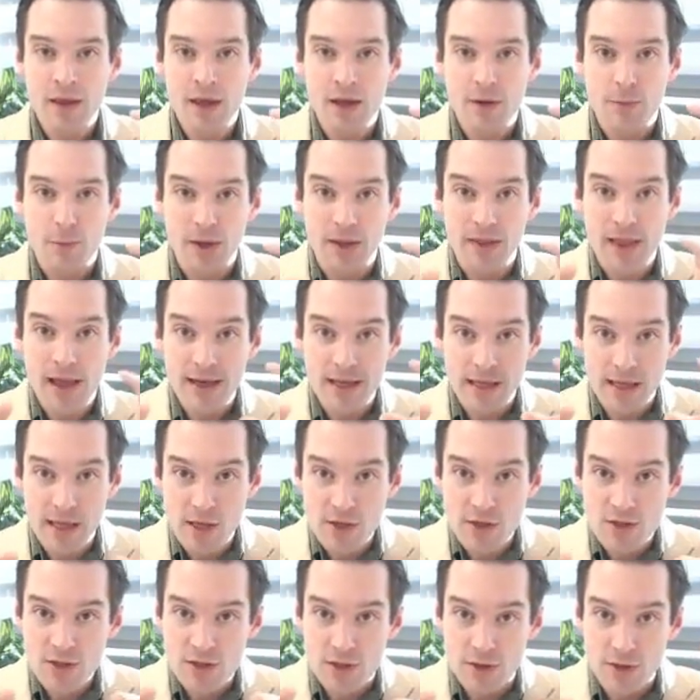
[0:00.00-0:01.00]
We let
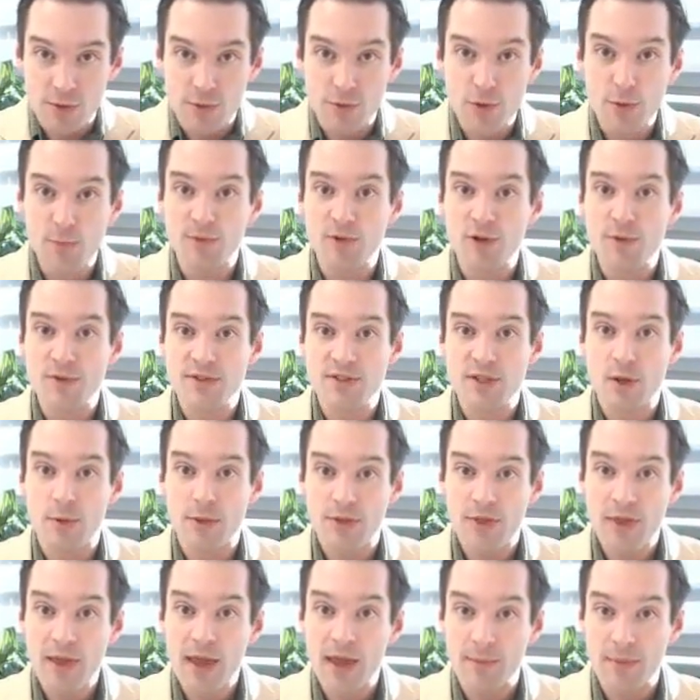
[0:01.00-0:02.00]
each group do its
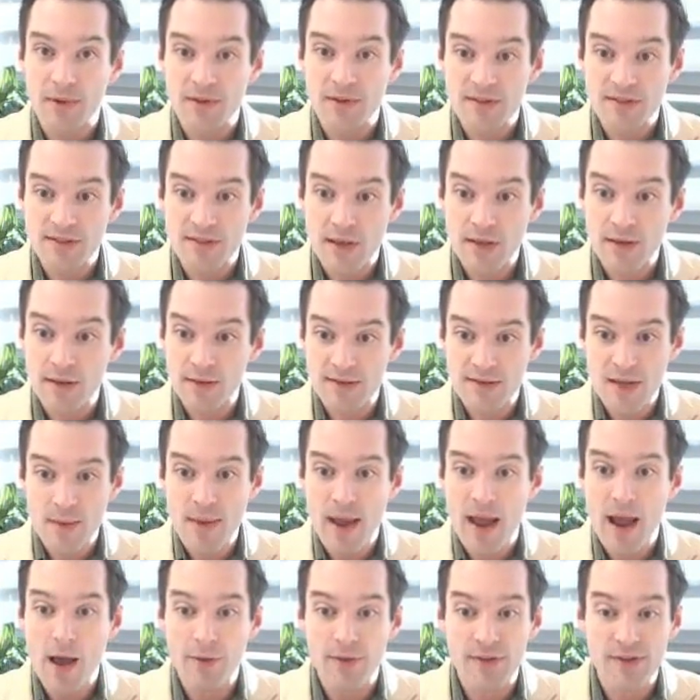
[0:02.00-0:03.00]
own thing, but so
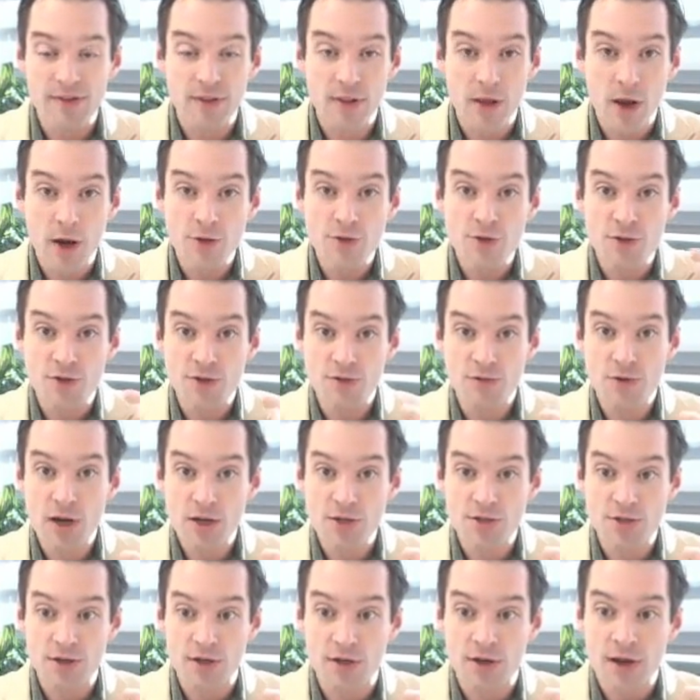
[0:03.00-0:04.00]
somehow this larger
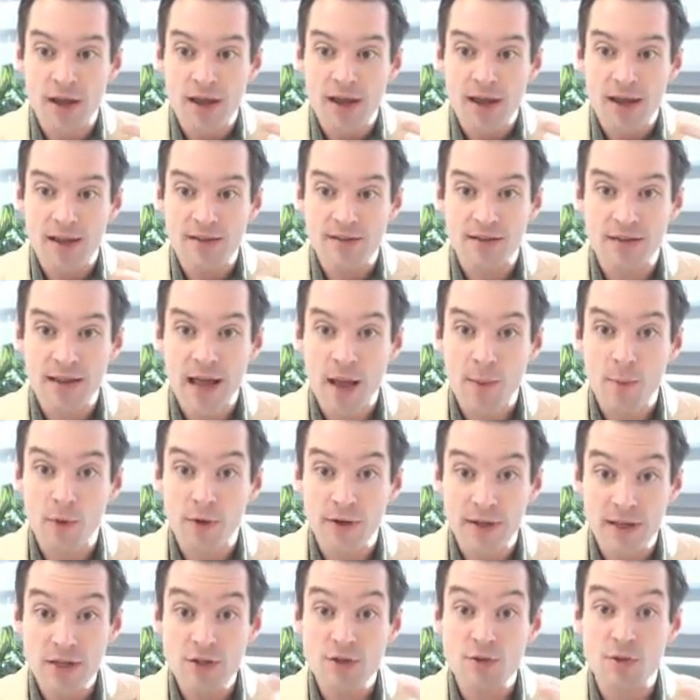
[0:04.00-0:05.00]
structure is a lot
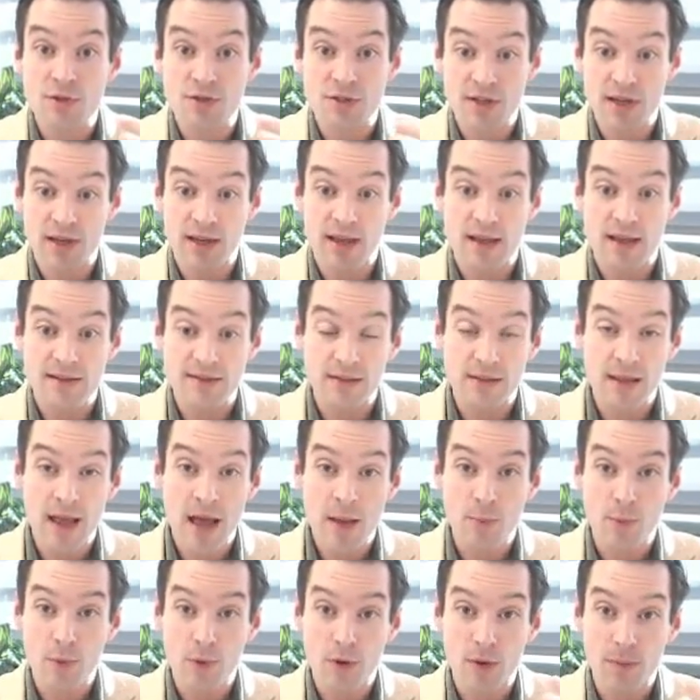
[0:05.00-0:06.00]
more interesting, has a
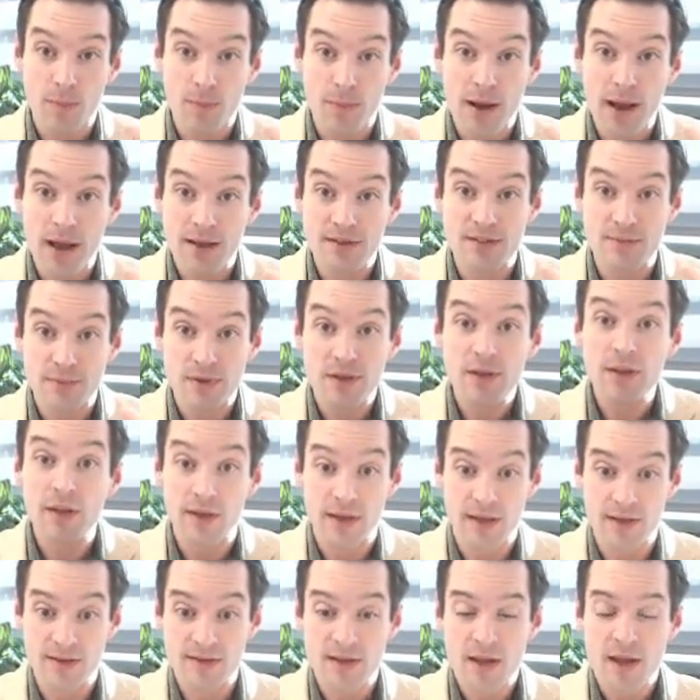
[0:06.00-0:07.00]
lot more
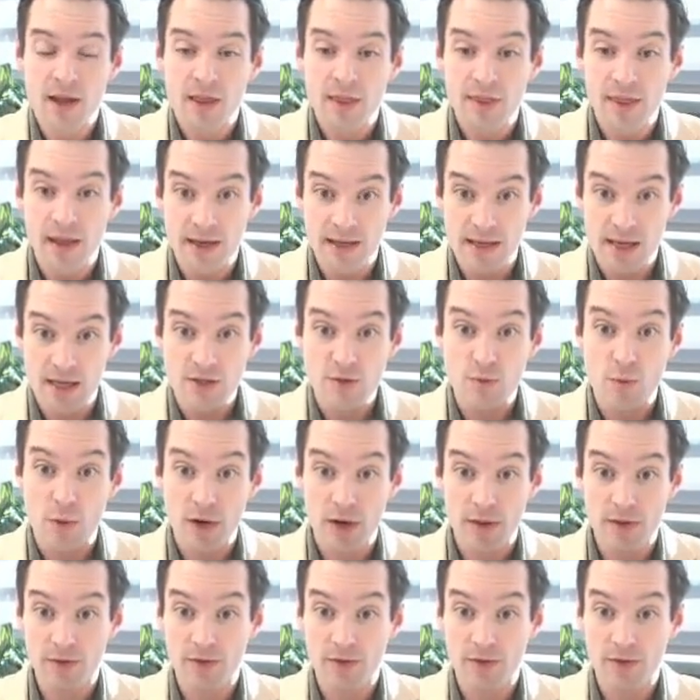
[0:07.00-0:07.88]
possibilities than each one of the